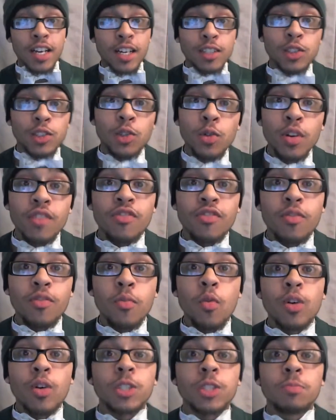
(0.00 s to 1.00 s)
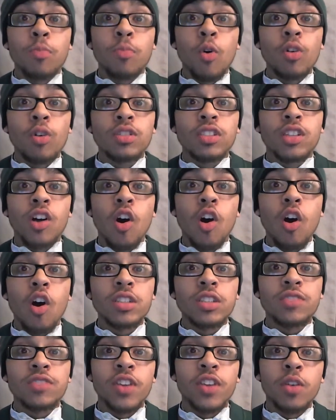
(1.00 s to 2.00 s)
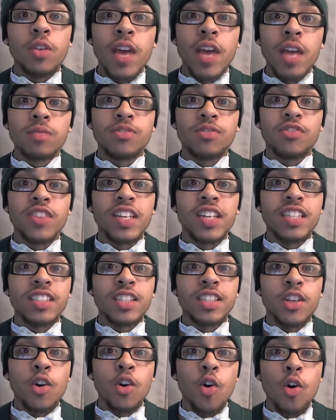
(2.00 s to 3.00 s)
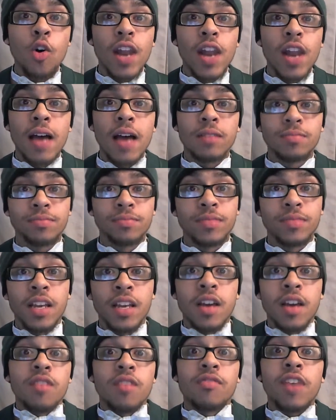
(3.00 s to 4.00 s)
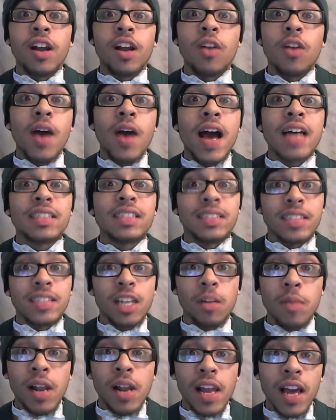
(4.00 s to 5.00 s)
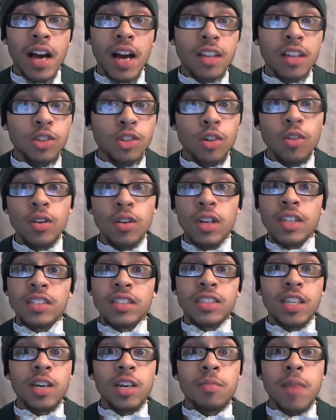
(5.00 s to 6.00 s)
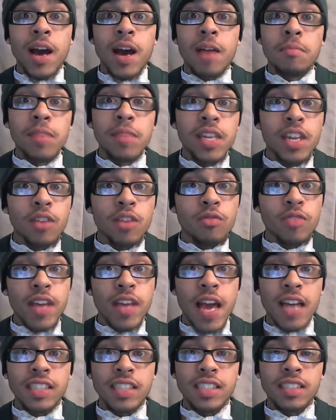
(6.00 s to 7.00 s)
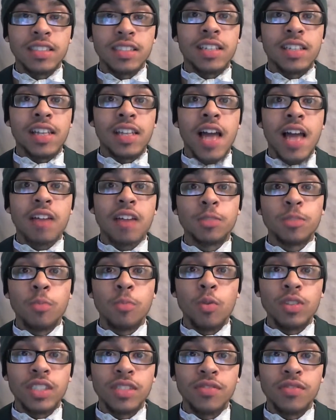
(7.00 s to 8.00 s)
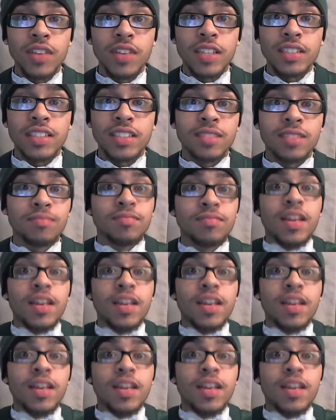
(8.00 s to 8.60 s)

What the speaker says: Tune in for more sports, cars, video games, fitness, and all that. Follow at Em Alejandro to hear my immediate reaction to live sports events.